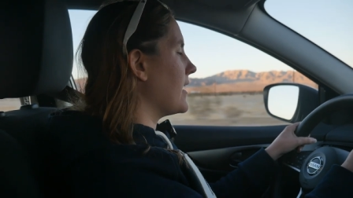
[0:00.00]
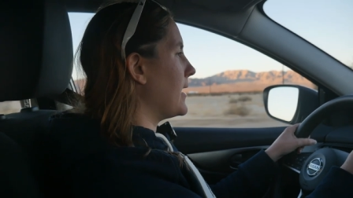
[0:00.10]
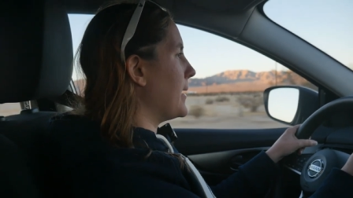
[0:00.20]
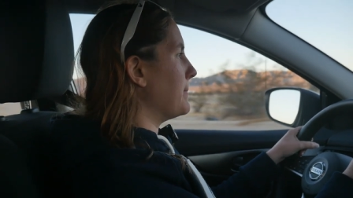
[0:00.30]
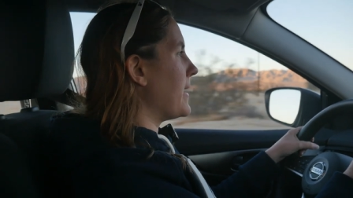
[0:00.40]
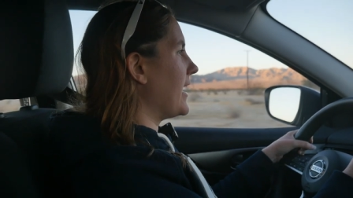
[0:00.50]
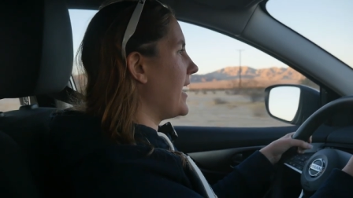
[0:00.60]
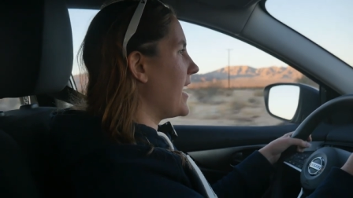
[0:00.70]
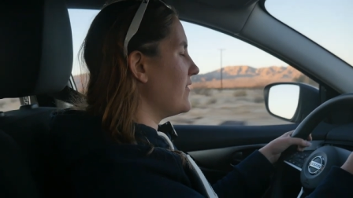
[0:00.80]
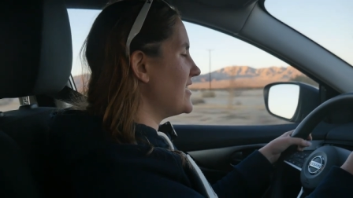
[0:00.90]
Um, I
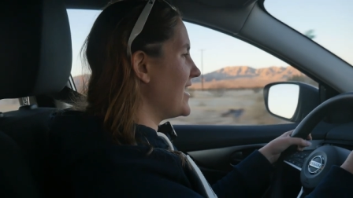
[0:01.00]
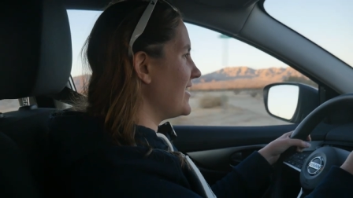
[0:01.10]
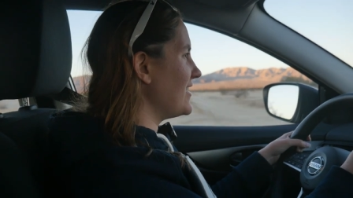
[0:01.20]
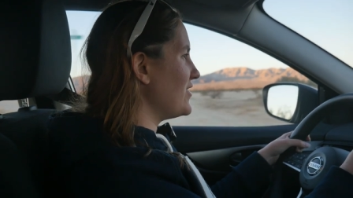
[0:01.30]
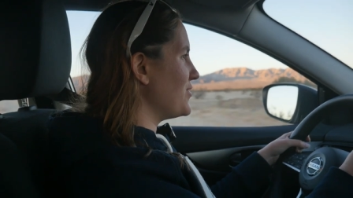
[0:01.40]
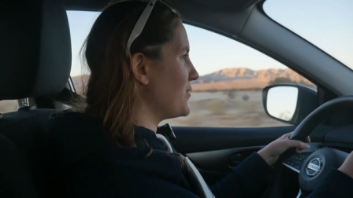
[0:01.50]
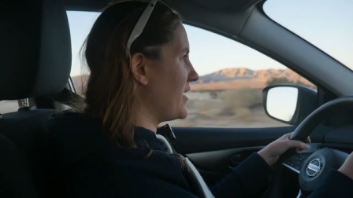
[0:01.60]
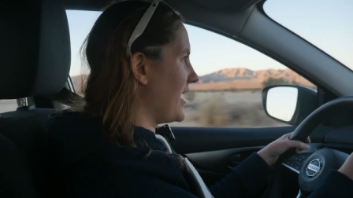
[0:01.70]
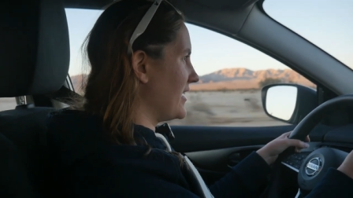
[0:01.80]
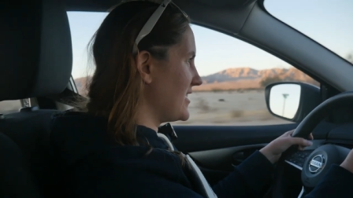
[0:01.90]
have taken a
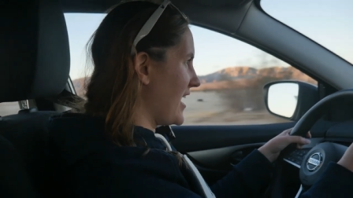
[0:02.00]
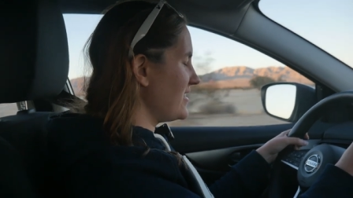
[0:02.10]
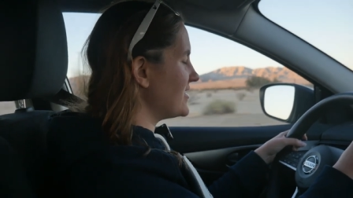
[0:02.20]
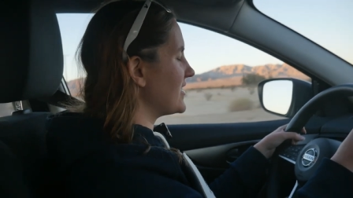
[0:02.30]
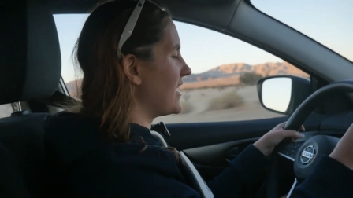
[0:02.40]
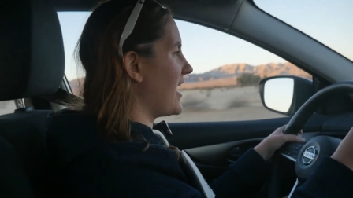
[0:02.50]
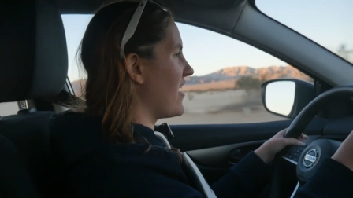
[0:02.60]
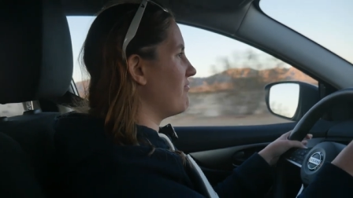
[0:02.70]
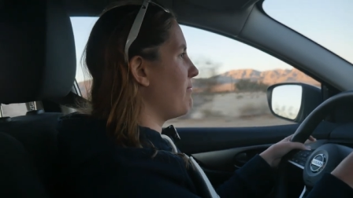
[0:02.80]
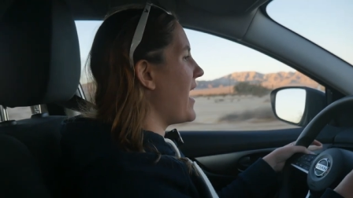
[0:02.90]
UK test and I
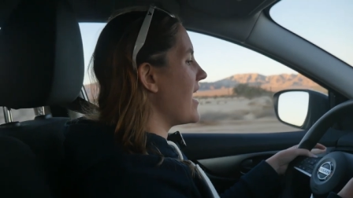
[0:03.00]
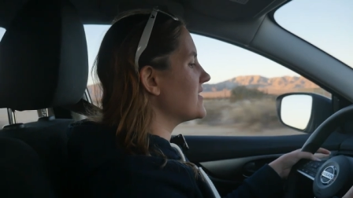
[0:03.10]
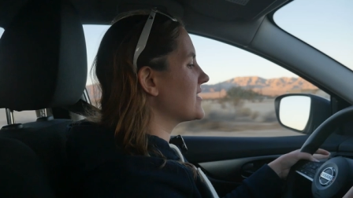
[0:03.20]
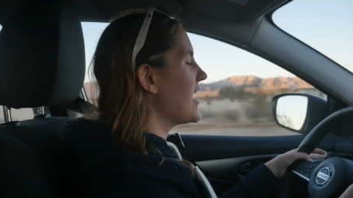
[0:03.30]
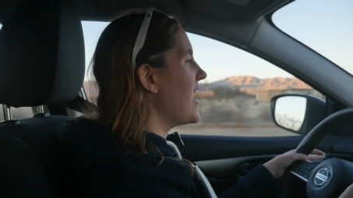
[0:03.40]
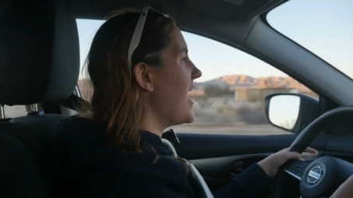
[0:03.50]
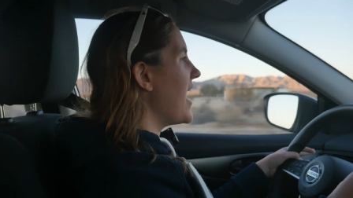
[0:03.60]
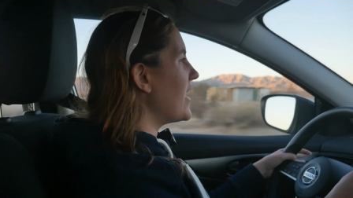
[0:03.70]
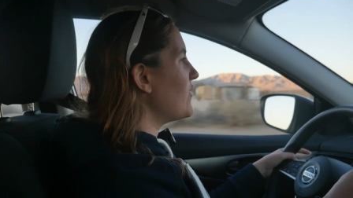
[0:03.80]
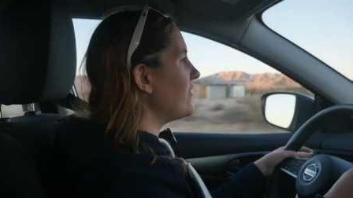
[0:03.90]
have passed.
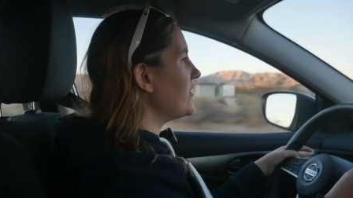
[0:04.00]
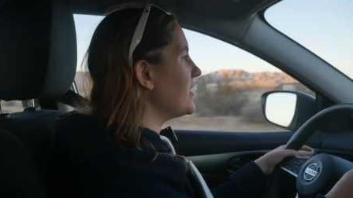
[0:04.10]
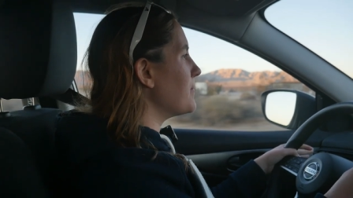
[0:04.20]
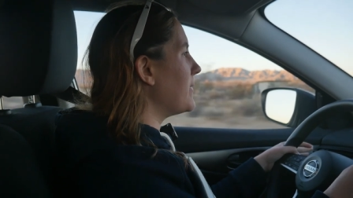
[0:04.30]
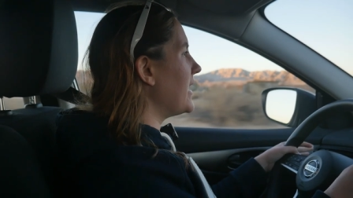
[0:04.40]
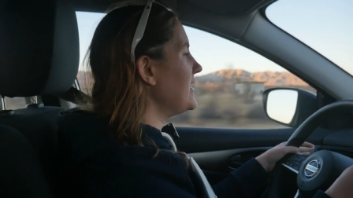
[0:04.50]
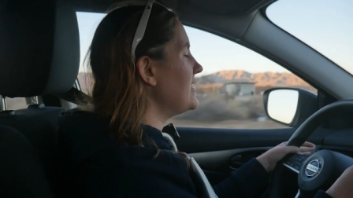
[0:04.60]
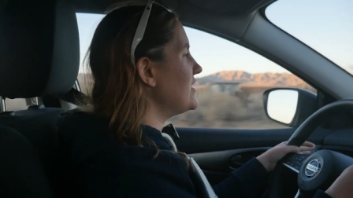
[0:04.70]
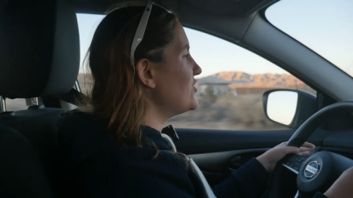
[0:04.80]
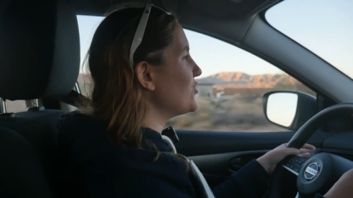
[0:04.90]
However, my
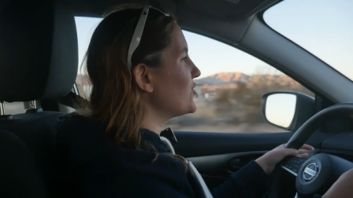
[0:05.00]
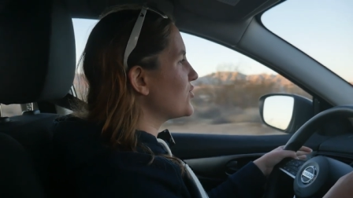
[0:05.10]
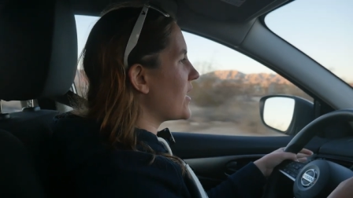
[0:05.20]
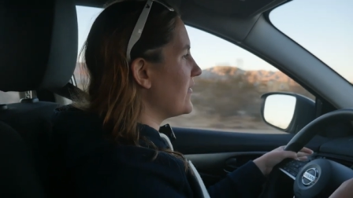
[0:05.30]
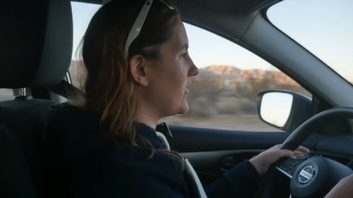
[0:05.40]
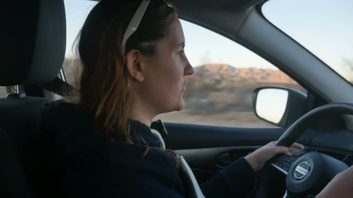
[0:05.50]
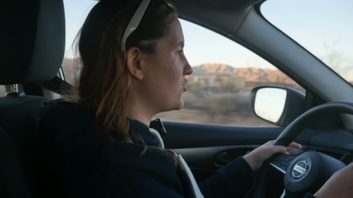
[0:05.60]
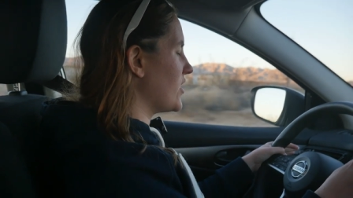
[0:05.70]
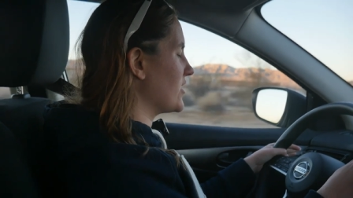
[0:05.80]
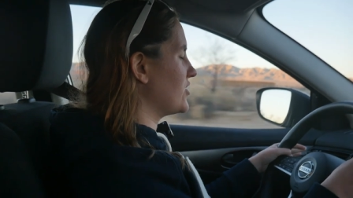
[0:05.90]
initial driving
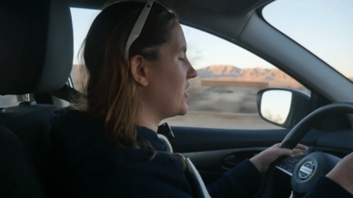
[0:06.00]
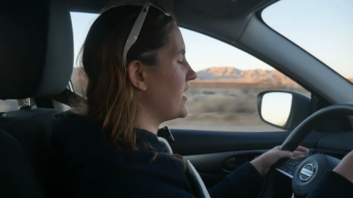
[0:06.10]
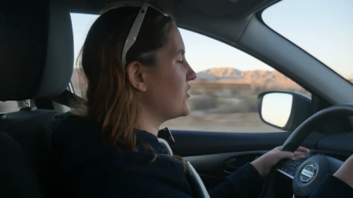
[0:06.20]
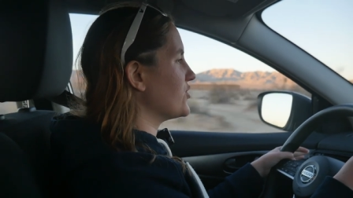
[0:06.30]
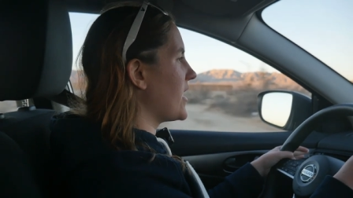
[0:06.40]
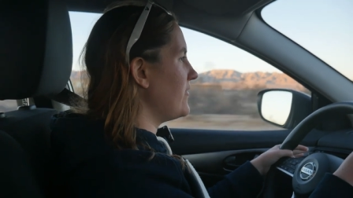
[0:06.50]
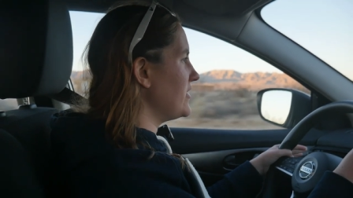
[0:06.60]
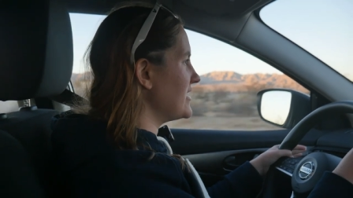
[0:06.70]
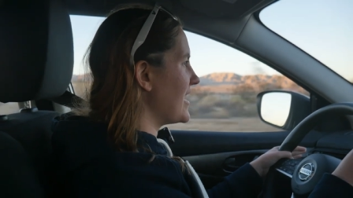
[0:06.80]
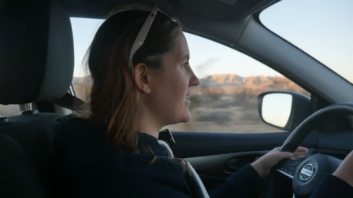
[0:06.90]
instruction and
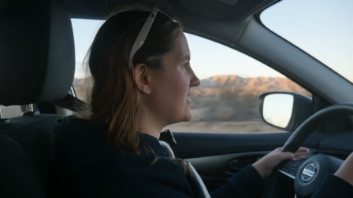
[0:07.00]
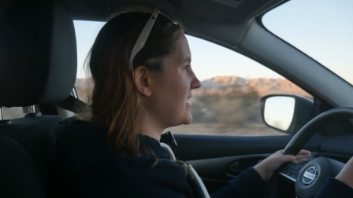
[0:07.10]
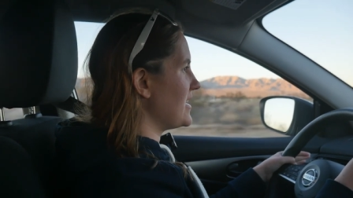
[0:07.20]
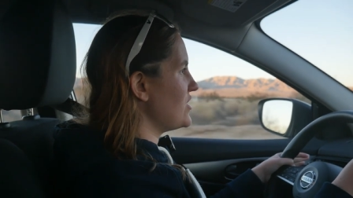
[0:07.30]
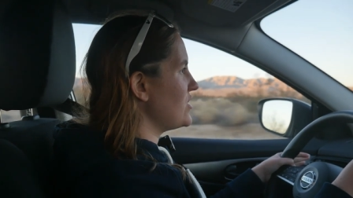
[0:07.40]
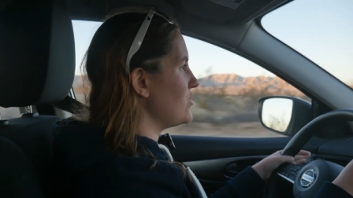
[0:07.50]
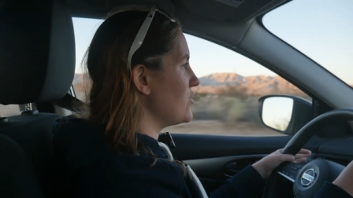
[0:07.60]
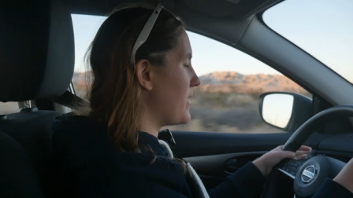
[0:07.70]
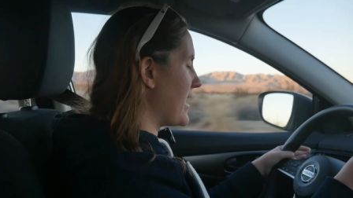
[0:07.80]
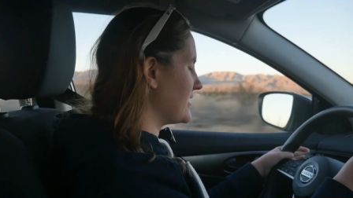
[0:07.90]
driving test in the
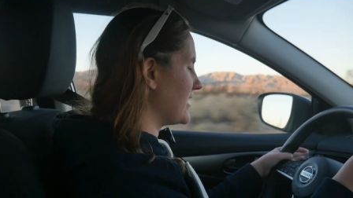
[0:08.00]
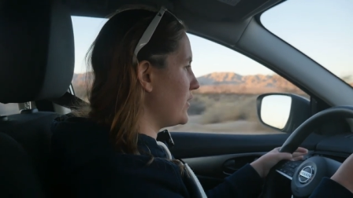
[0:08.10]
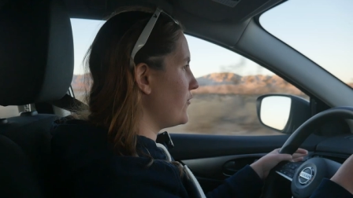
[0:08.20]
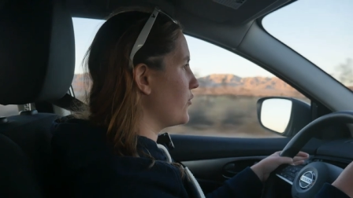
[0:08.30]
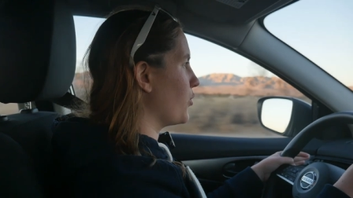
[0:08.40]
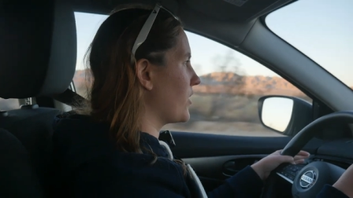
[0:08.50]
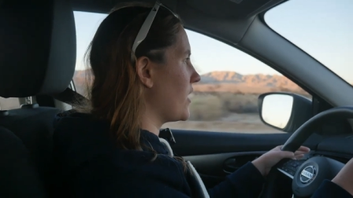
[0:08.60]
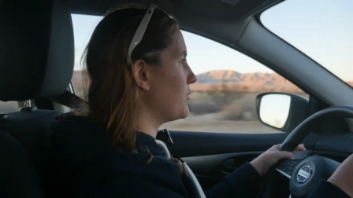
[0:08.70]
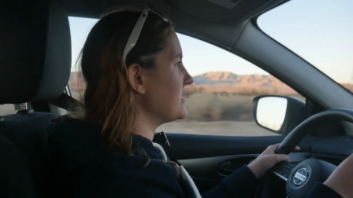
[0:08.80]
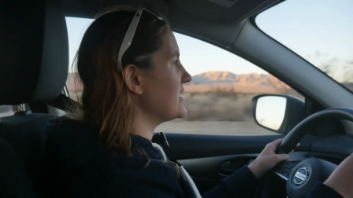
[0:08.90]
US in
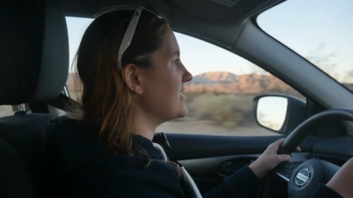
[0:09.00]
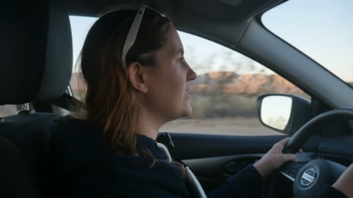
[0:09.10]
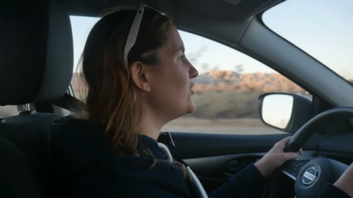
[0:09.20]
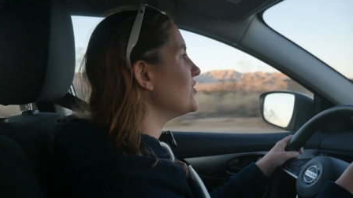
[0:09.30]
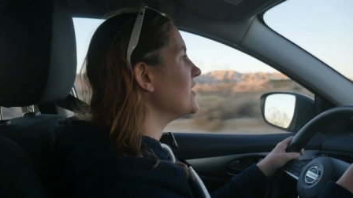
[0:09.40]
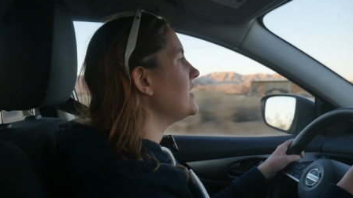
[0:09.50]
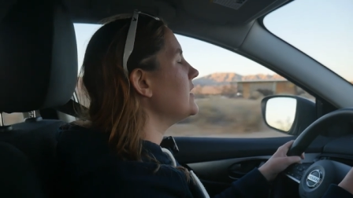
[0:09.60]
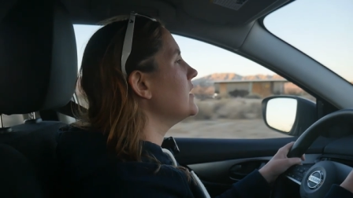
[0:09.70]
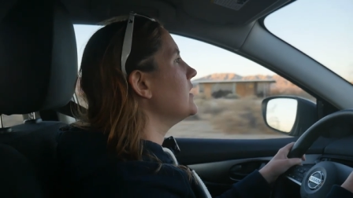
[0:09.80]
Florida was essentially